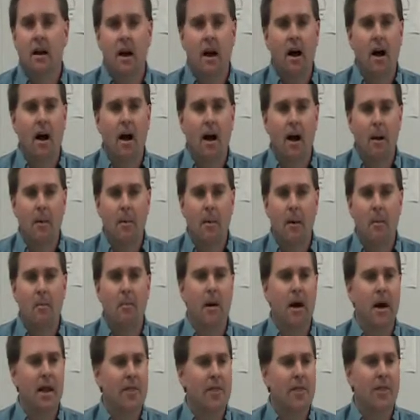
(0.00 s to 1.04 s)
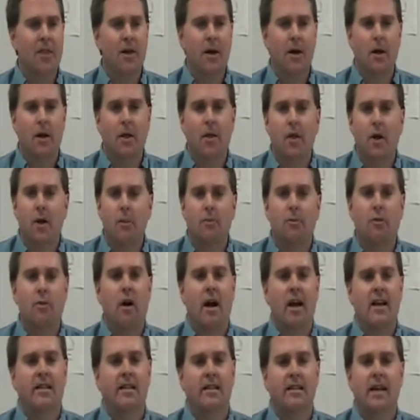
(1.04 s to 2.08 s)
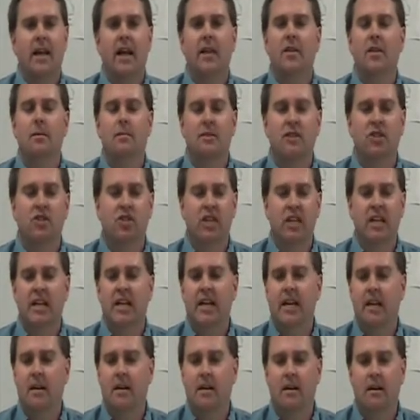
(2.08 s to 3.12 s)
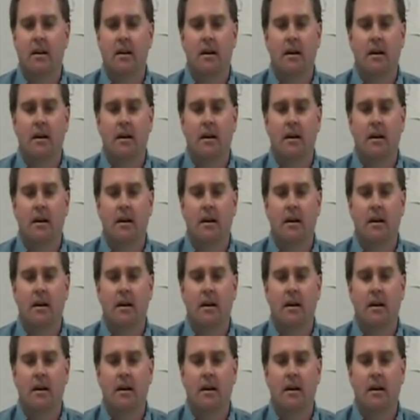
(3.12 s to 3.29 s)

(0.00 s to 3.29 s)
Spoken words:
but the price and the machining